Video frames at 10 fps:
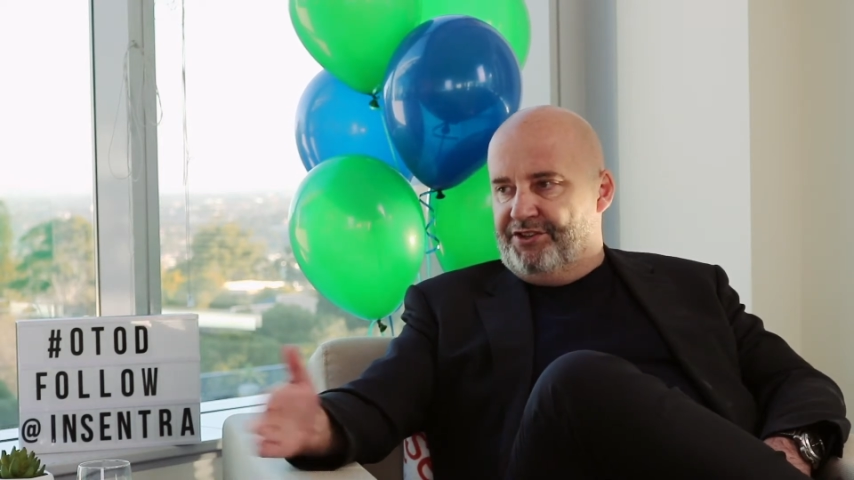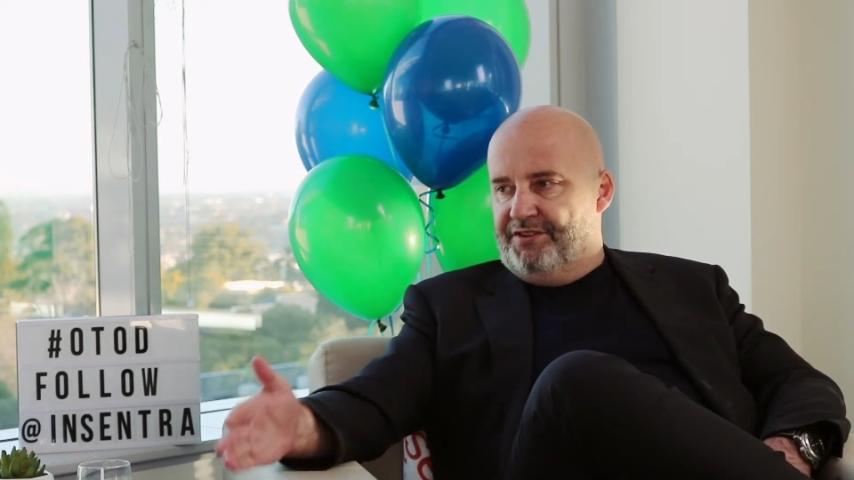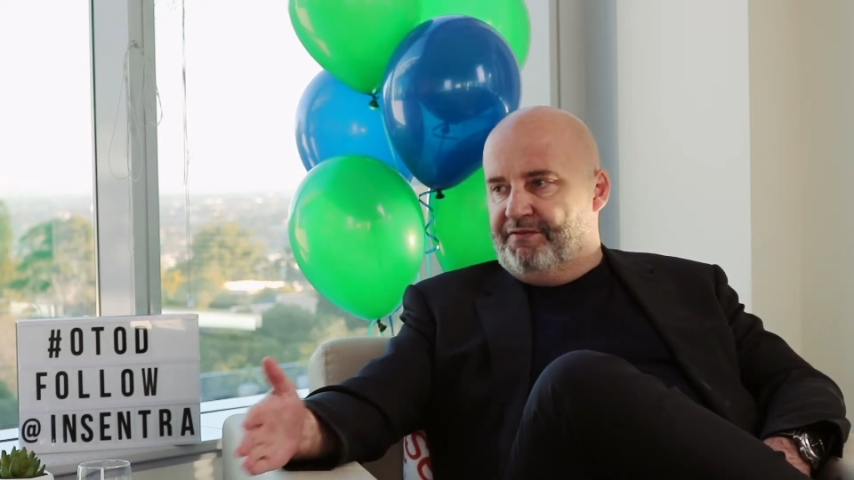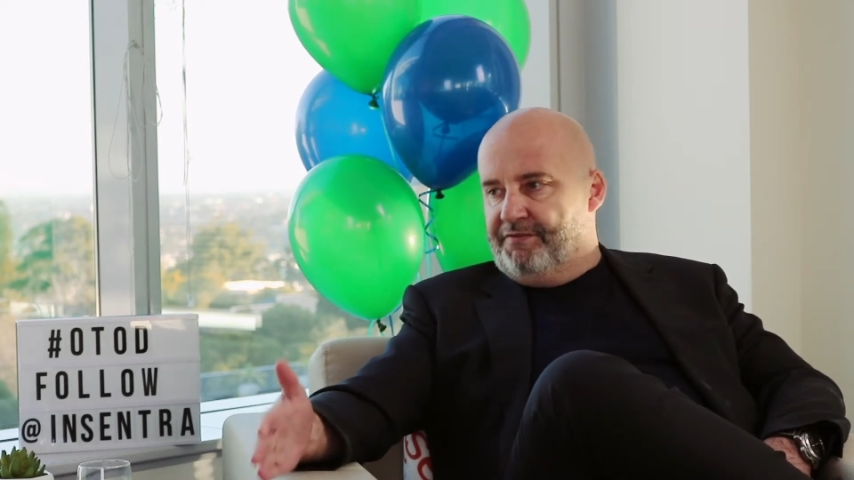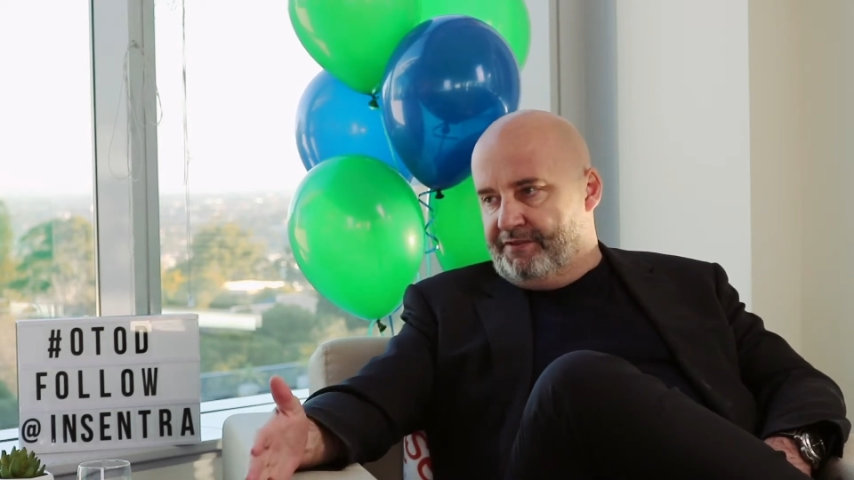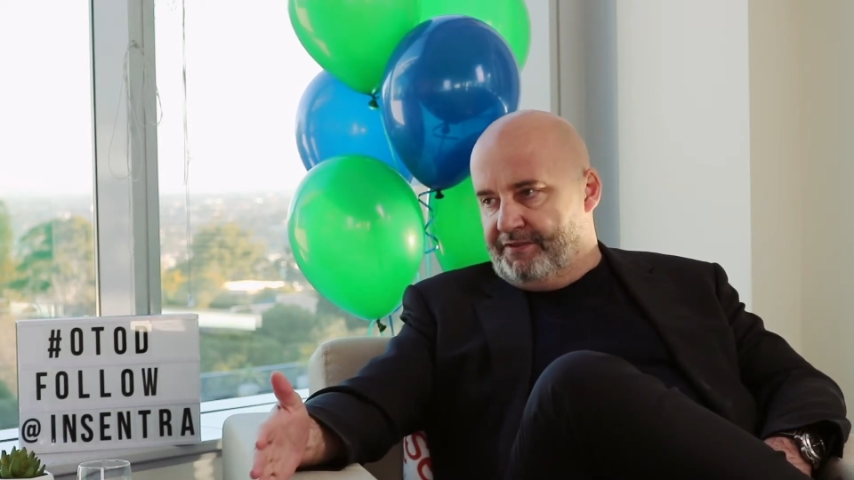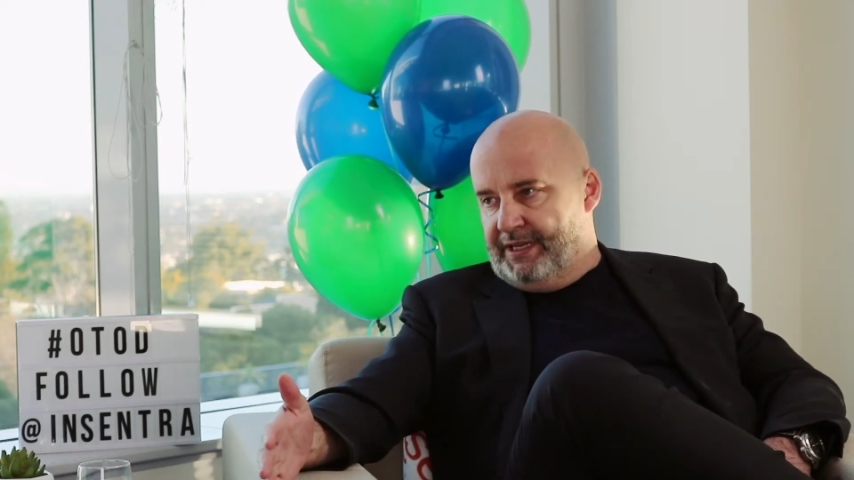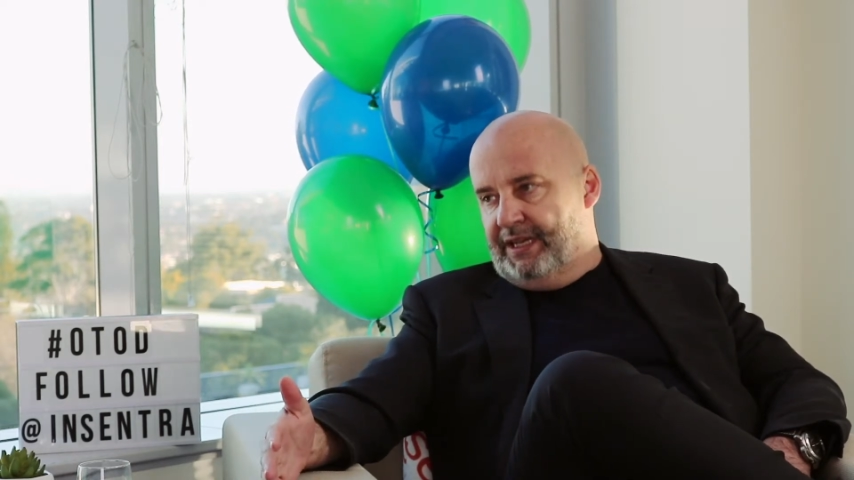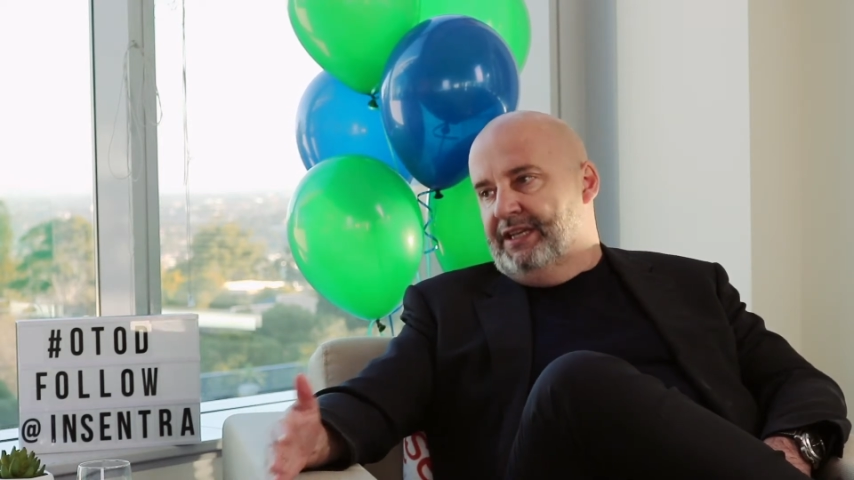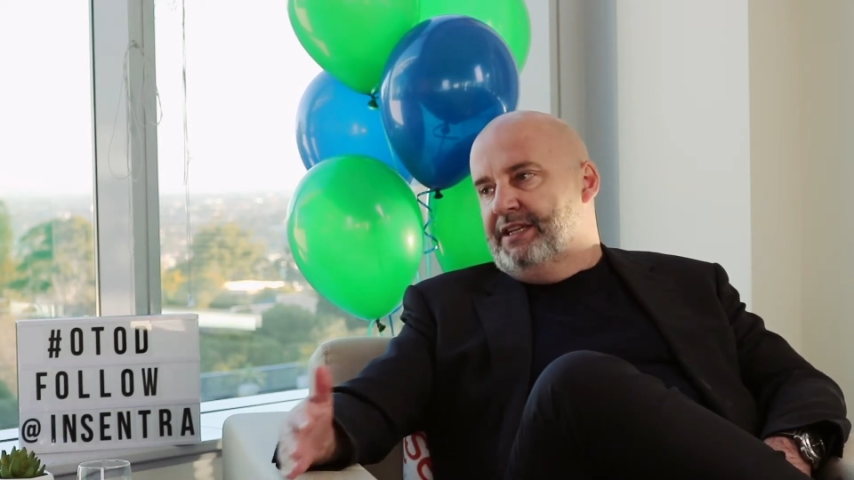
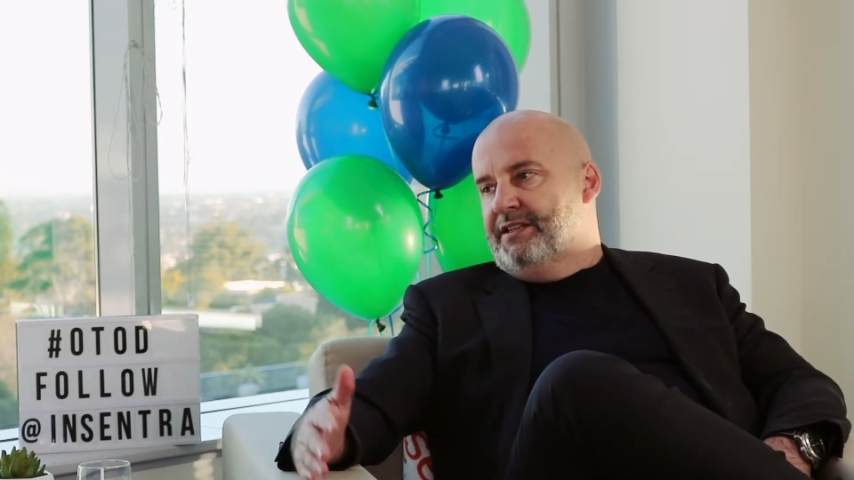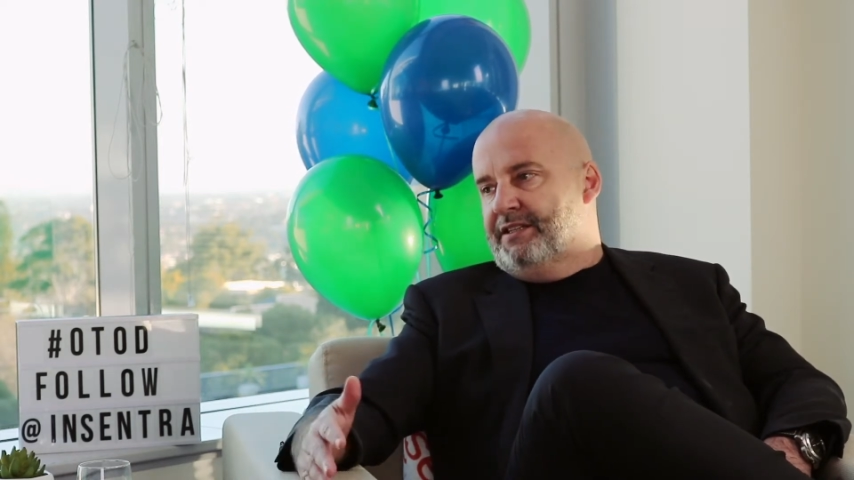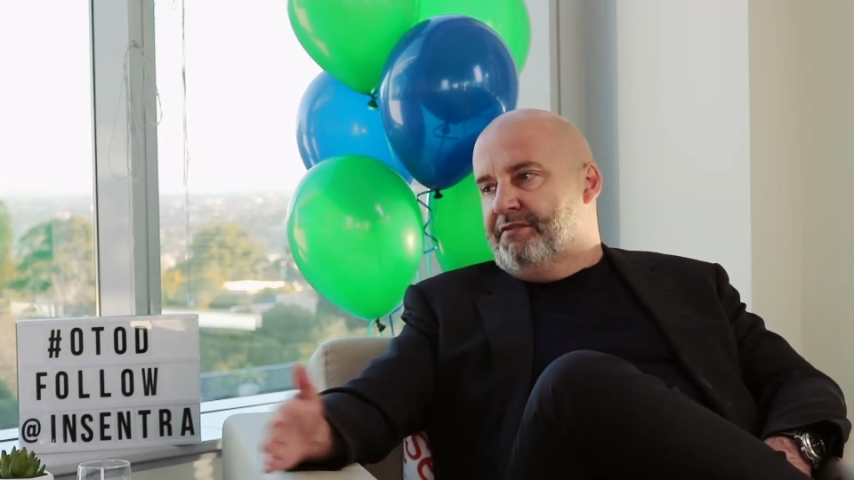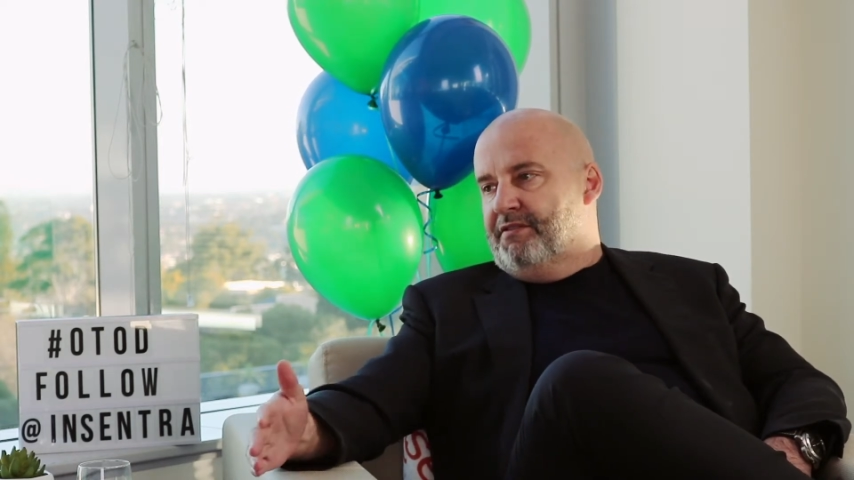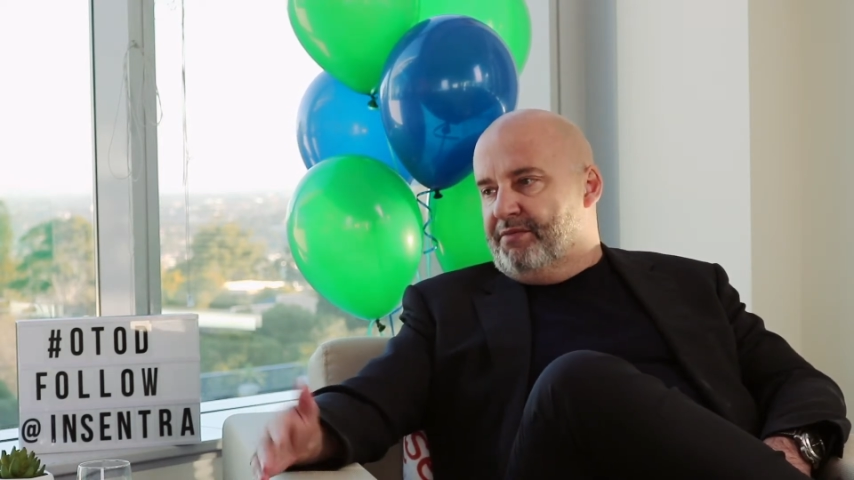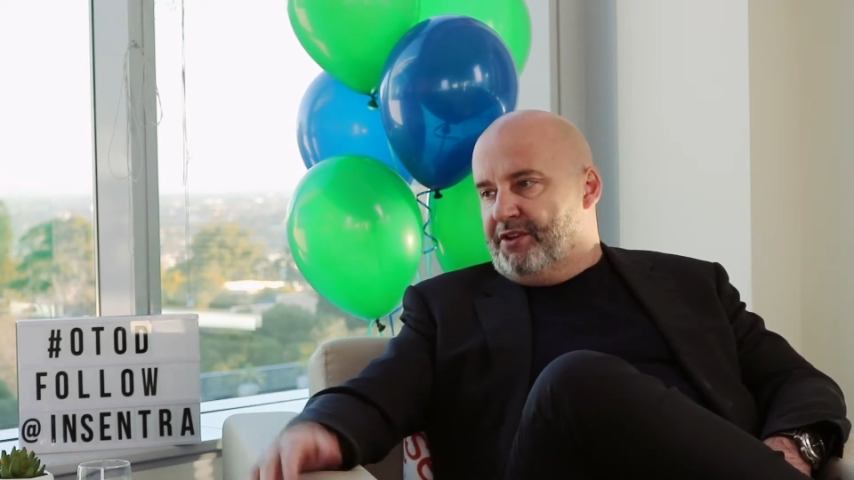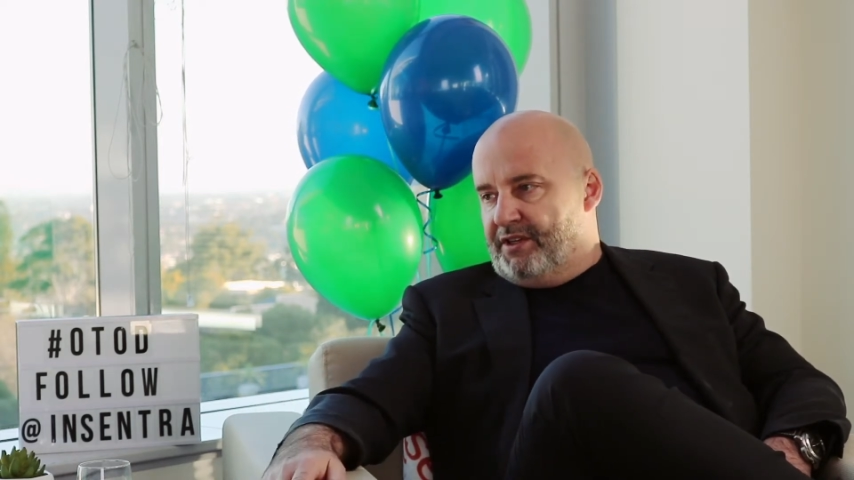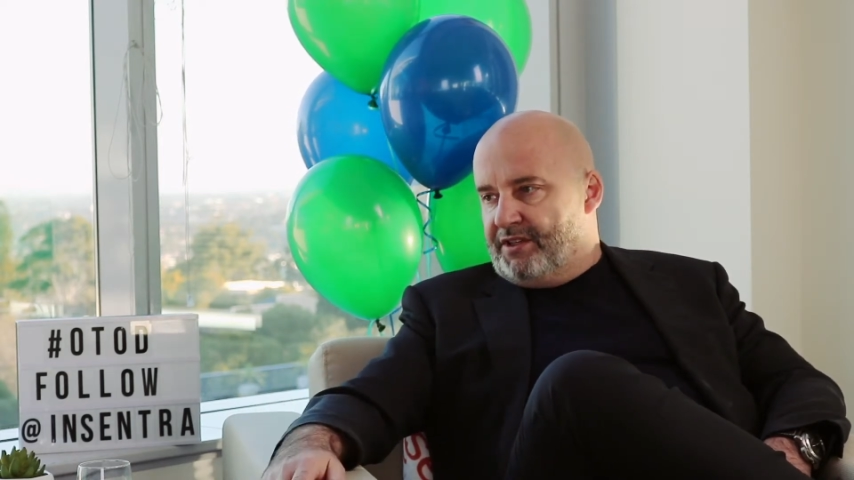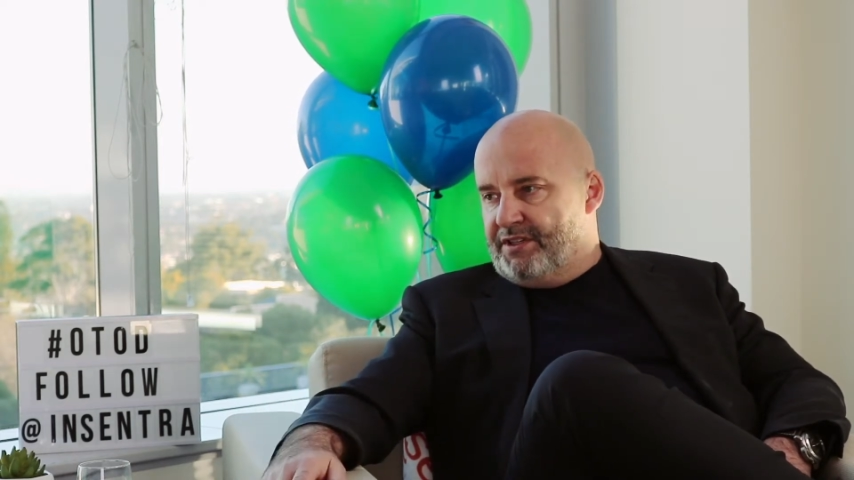150 different products.